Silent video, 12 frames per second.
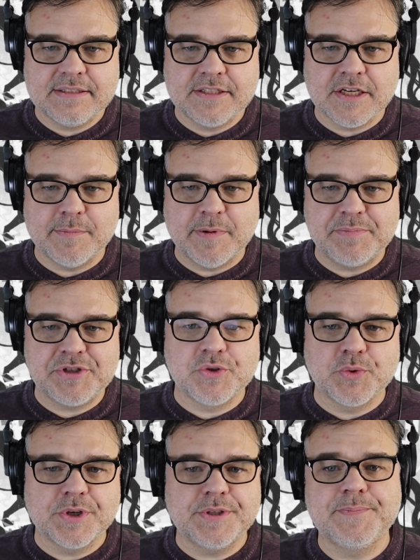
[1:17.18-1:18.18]
come up
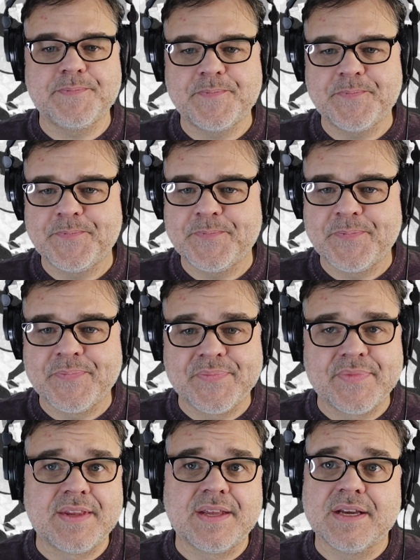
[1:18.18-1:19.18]
short.
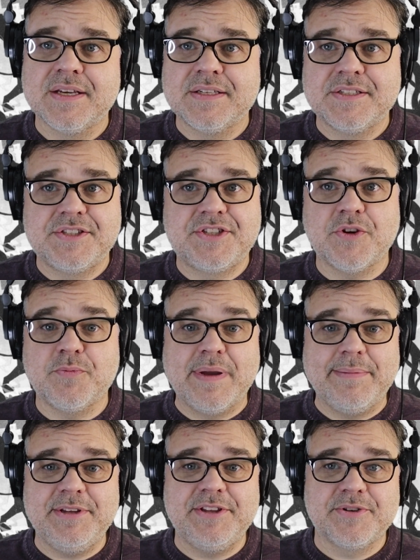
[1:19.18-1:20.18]
So
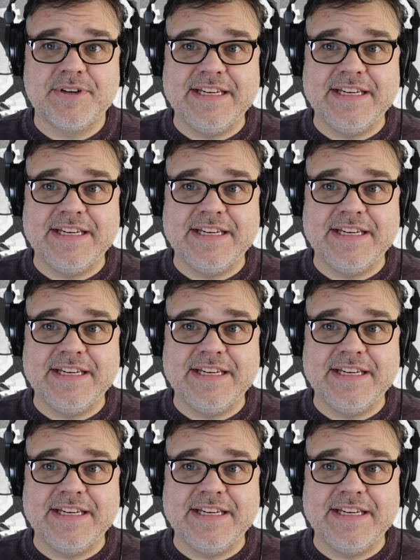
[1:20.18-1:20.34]
maybe there